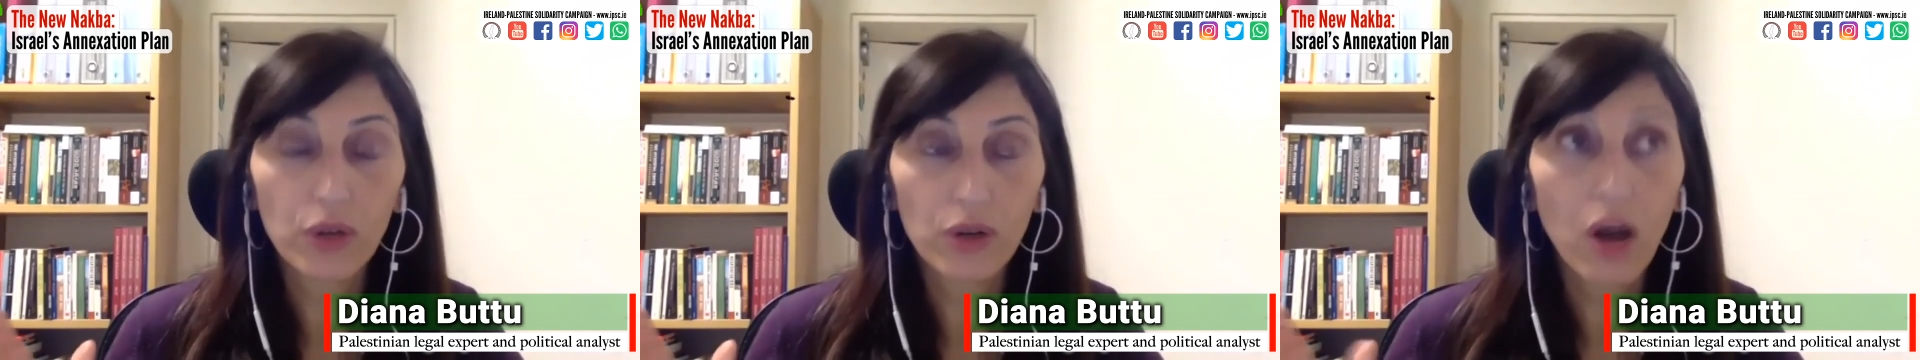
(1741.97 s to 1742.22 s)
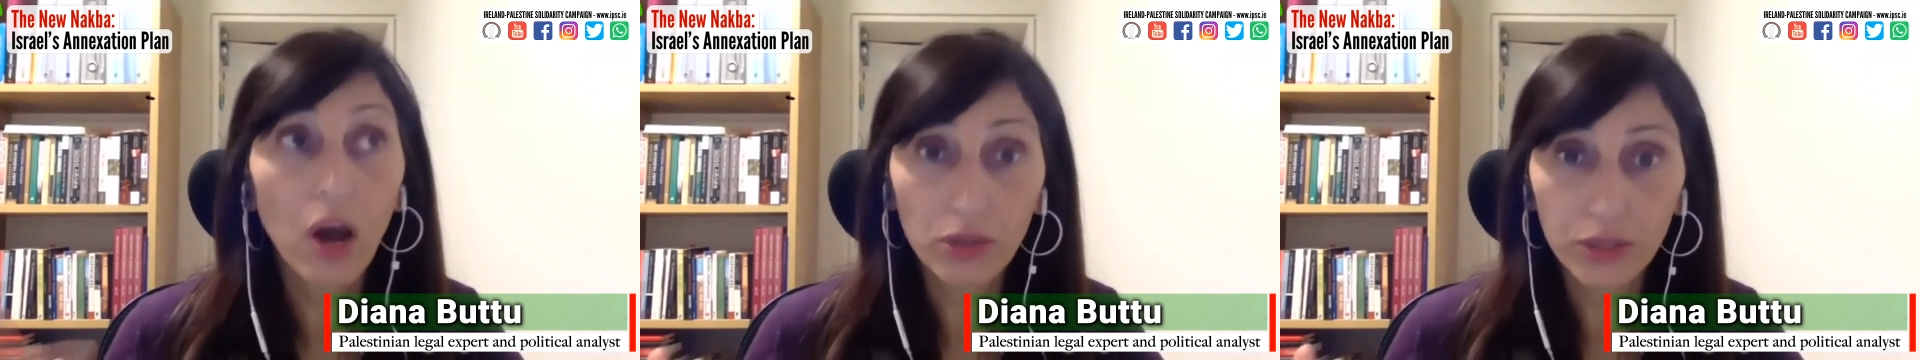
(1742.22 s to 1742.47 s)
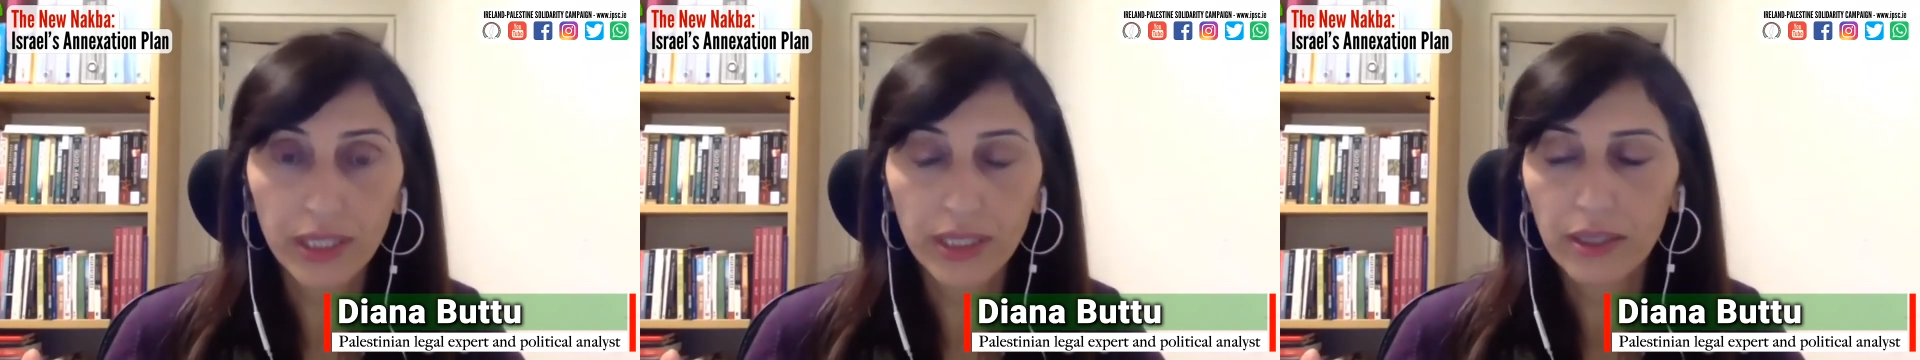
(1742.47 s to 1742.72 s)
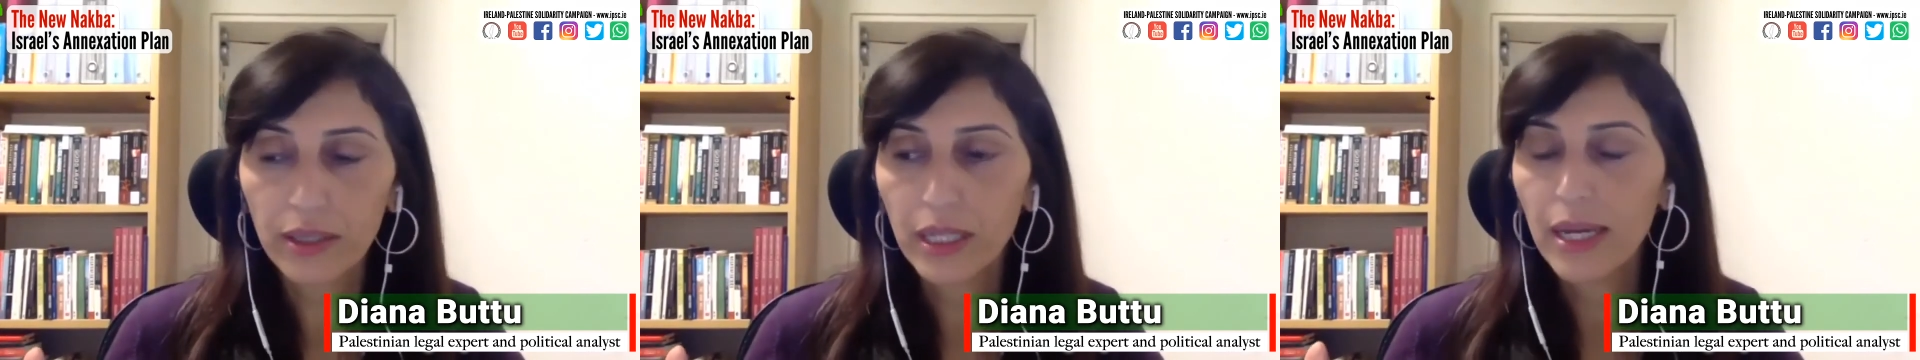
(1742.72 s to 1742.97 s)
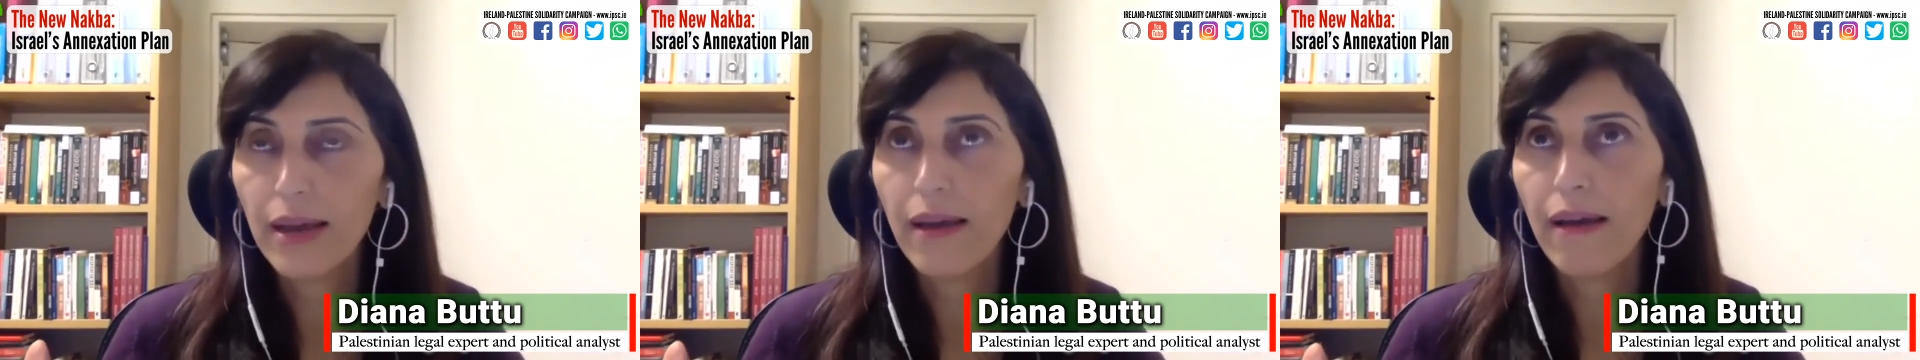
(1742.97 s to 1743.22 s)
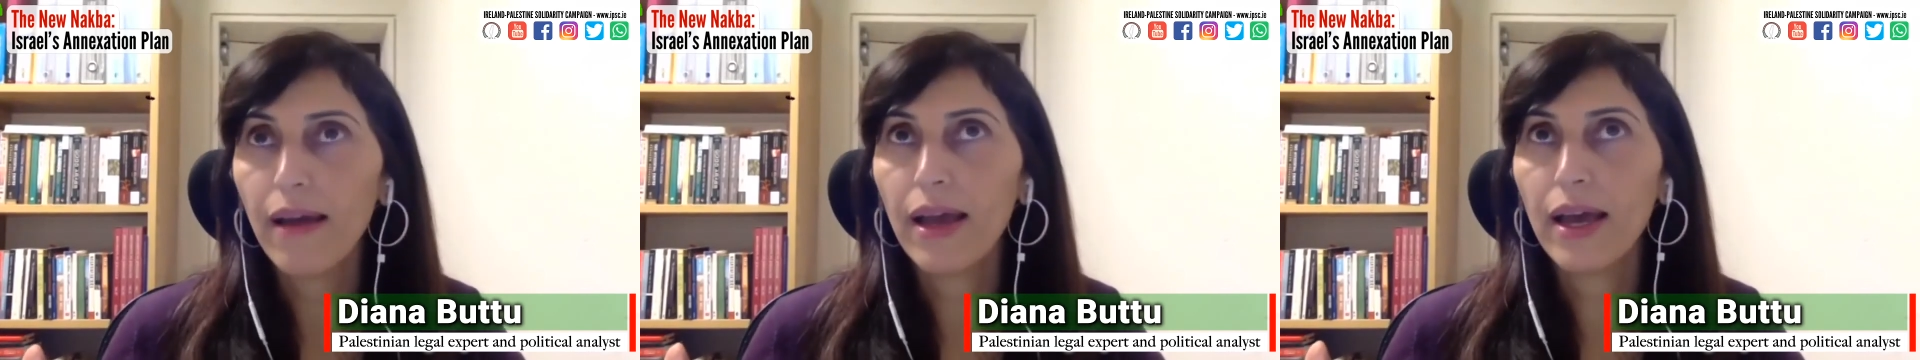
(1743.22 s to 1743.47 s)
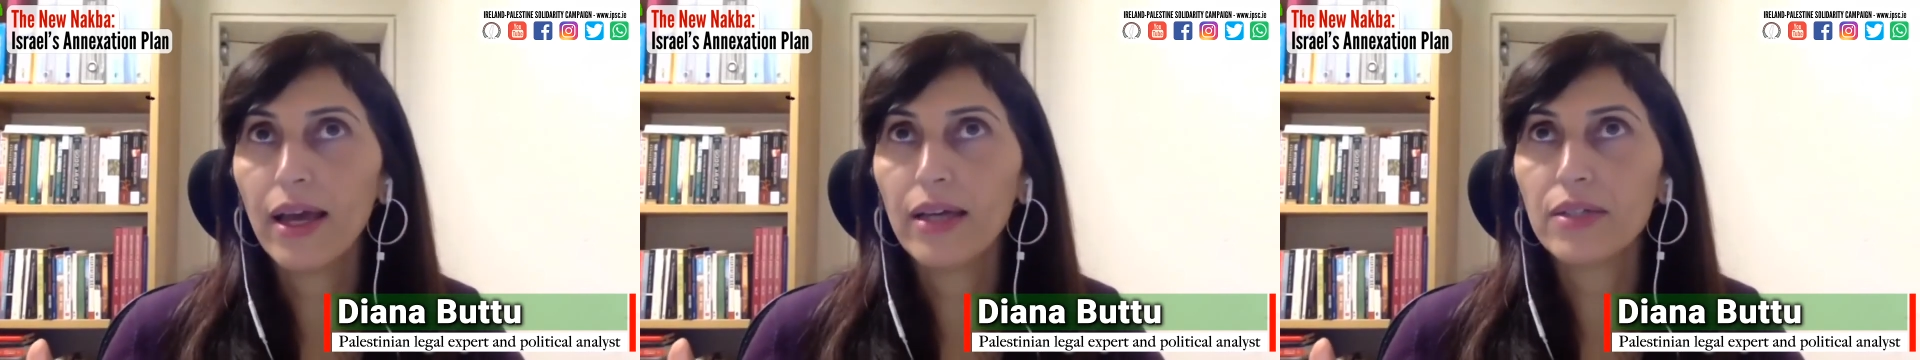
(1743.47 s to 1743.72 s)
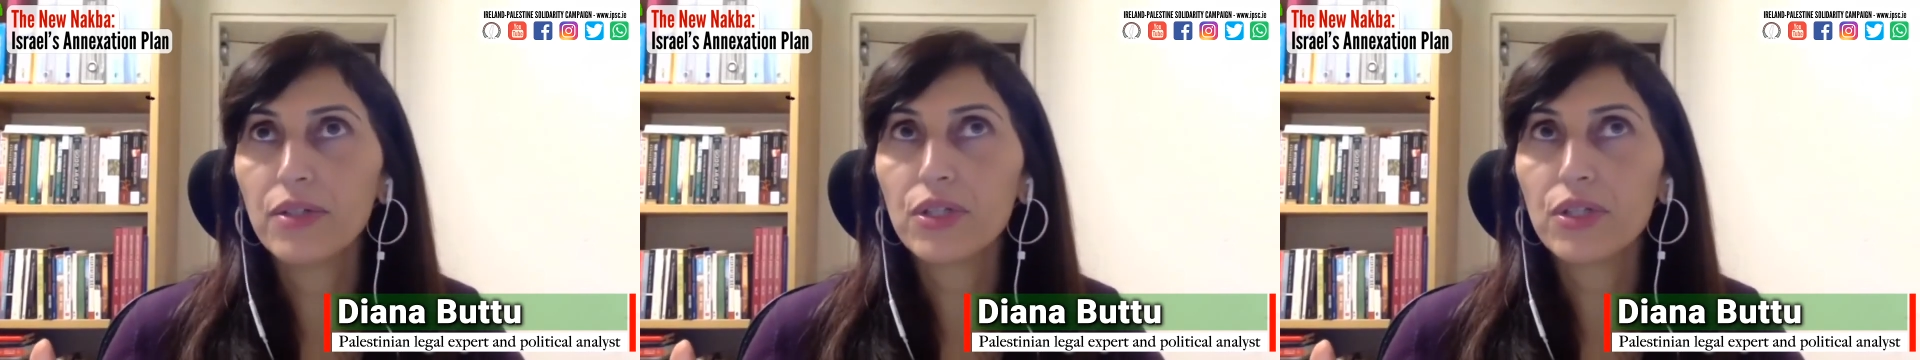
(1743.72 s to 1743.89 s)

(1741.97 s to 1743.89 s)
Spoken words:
halted, and